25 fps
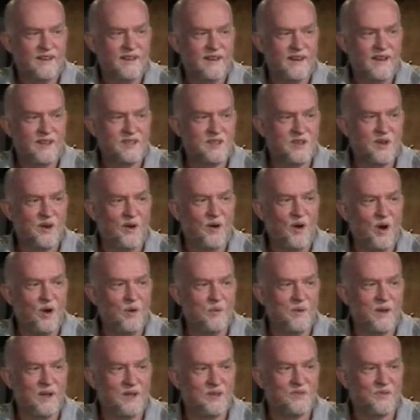There's an
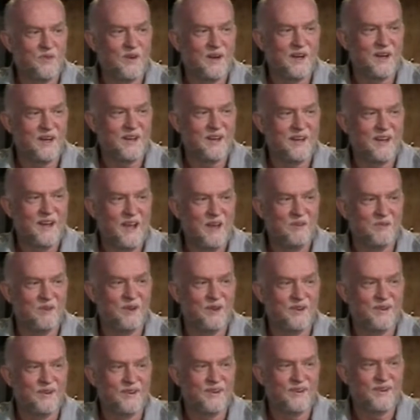aroma that's filling
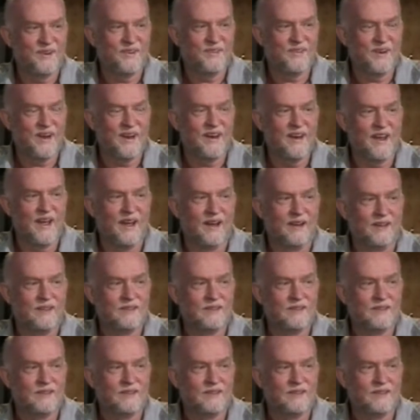heaven right now.